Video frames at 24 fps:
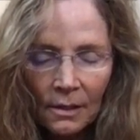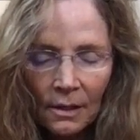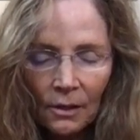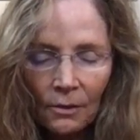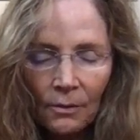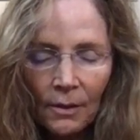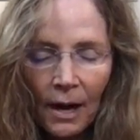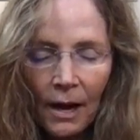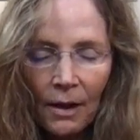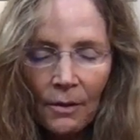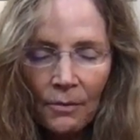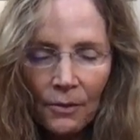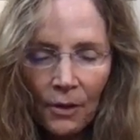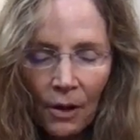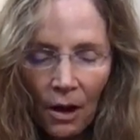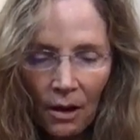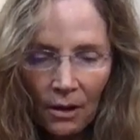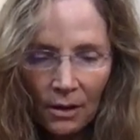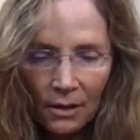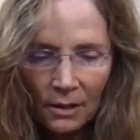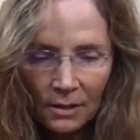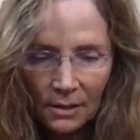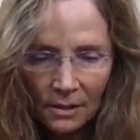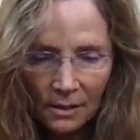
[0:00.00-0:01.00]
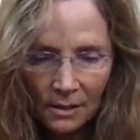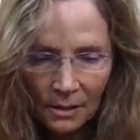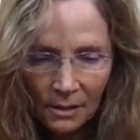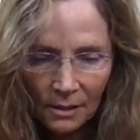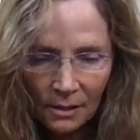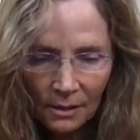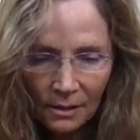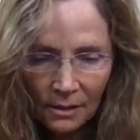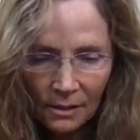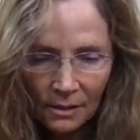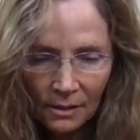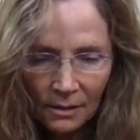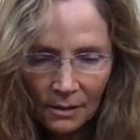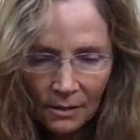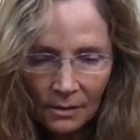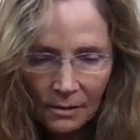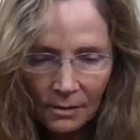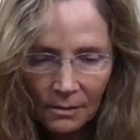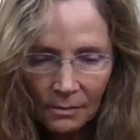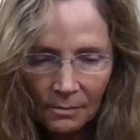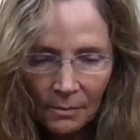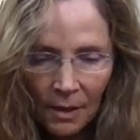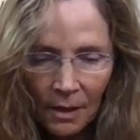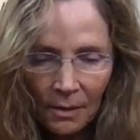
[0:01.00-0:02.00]
around the heart,
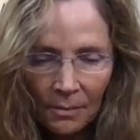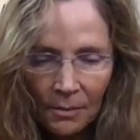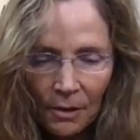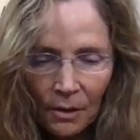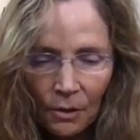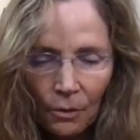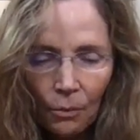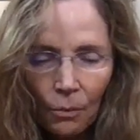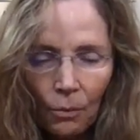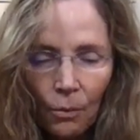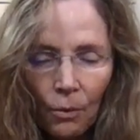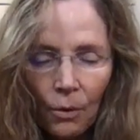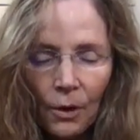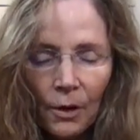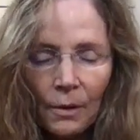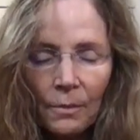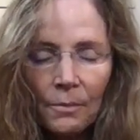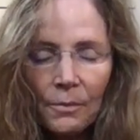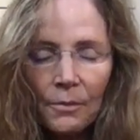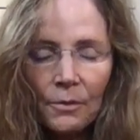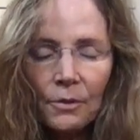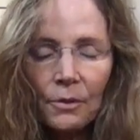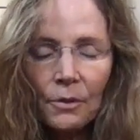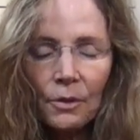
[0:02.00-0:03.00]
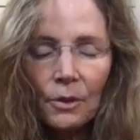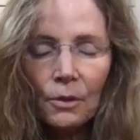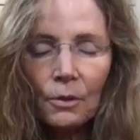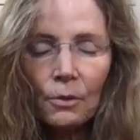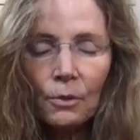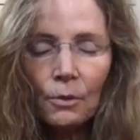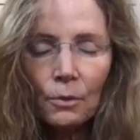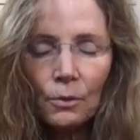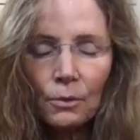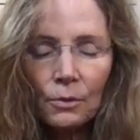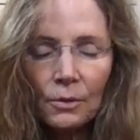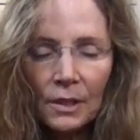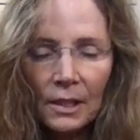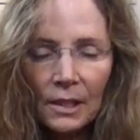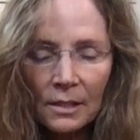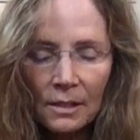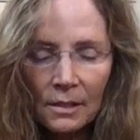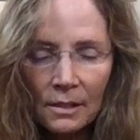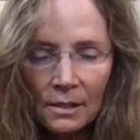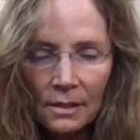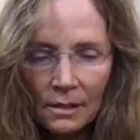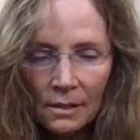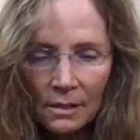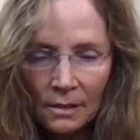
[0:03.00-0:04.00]
maybe a warmth or a
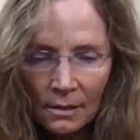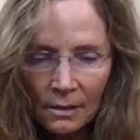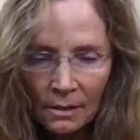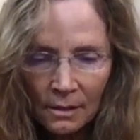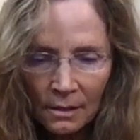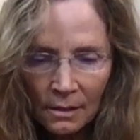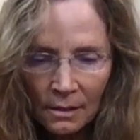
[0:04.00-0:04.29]
coolness,